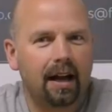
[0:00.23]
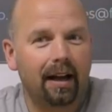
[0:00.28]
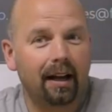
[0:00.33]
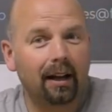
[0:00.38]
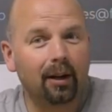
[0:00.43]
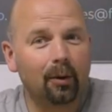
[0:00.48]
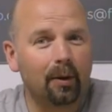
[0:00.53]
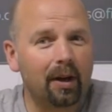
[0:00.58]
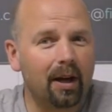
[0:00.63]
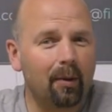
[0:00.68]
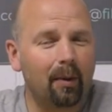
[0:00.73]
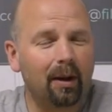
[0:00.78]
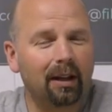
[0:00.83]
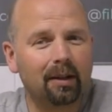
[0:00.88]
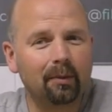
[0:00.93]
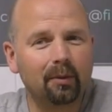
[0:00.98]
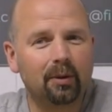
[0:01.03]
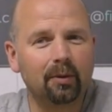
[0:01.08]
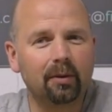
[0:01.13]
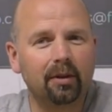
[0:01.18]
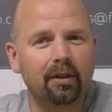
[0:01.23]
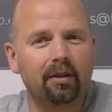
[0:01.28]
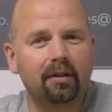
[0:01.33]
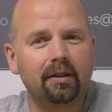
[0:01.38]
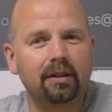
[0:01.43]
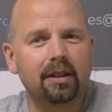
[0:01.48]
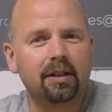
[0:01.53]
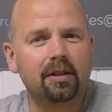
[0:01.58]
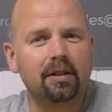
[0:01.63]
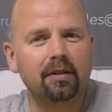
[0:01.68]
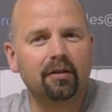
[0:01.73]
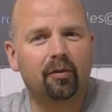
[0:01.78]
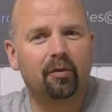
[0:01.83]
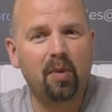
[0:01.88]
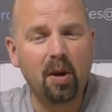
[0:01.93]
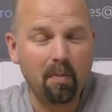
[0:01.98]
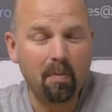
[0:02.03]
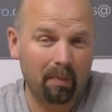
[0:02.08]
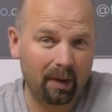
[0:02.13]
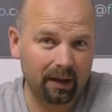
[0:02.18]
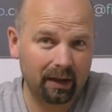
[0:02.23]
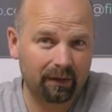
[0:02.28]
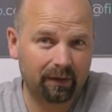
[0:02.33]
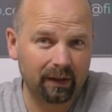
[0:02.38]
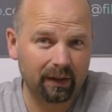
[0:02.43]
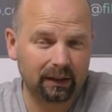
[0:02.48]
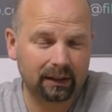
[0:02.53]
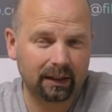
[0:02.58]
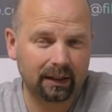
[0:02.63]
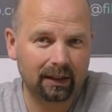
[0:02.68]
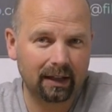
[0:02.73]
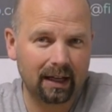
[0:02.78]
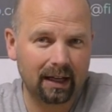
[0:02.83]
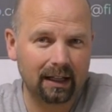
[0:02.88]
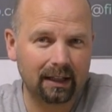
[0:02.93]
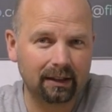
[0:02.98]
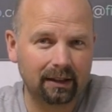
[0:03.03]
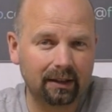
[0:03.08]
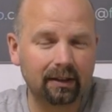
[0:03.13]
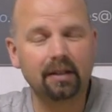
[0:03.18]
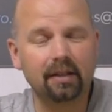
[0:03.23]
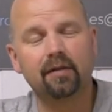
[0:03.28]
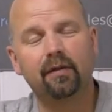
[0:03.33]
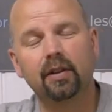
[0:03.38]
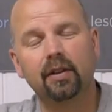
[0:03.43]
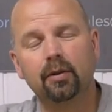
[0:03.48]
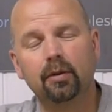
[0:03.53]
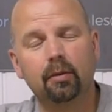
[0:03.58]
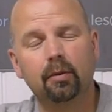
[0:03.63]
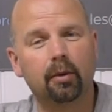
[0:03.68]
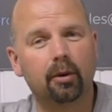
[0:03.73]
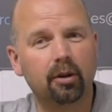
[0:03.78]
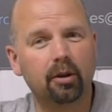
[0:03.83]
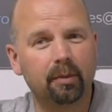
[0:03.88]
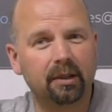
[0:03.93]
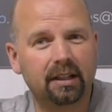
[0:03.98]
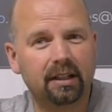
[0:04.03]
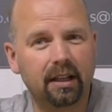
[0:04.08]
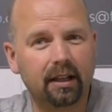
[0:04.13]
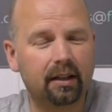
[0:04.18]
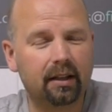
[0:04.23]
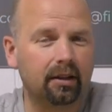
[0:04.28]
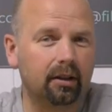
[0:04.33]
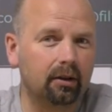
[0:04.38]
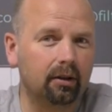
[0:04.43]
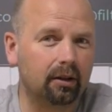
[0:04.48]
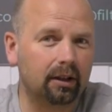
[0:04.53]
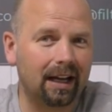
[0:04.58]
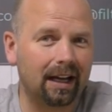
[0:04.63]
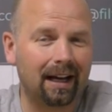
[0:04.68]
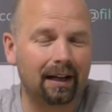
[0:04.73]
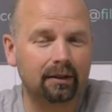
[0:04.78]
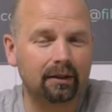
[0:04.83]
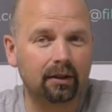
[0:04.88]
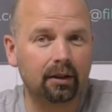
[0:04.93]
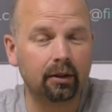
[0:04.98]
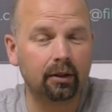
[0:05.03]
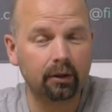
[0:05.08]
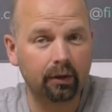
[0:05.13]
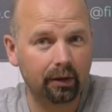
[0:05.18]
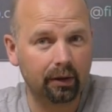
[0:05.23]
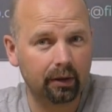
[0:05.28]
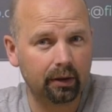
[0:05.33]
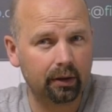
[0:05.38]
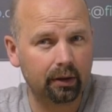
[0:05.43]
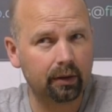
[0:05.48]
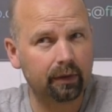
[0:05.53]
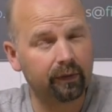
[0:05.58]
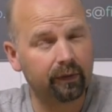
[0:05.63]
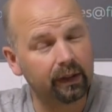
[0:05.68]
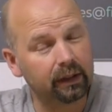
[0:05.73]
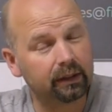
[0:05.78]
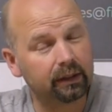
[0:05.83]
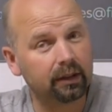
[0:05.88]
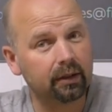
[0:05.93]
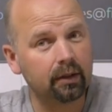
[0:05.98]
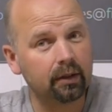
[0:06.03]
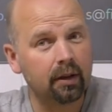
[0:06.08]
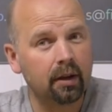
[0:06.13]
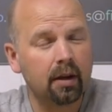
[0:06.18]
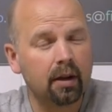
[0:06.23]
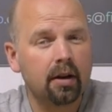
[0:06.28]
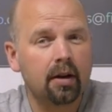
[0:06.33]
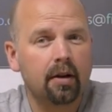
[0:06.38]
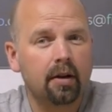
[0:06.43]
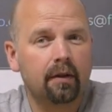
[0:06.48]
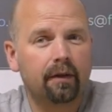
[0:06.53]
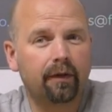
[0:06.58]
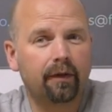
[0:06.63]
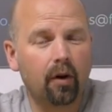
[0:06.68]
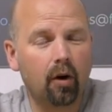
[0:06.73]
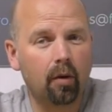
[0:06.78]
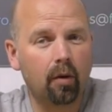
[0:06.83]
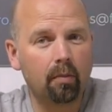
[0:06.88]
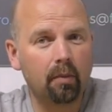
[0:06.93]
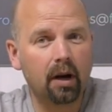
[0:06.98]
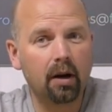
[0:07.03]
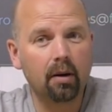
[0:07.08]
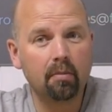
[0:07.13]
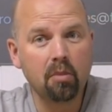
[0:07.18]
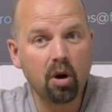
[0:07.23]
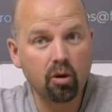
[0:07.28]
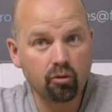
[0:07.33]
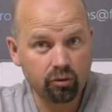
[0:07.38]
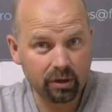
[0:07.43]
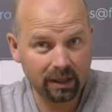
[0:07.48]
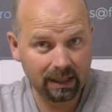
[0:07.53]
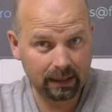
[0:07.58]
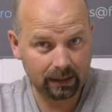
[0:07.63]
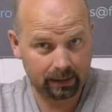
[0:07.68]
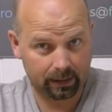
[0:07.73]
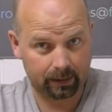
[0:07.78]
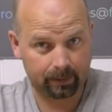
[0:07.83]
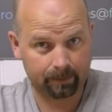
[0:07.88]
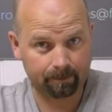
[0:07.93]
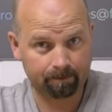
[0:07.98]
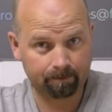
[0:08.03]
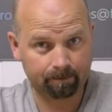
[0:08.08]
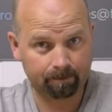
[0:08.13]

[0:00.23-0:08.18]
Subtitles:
Hello there, welcome to another edition of Pimp My Filter, and in this video we're going to be taking a look at another filter from Marina.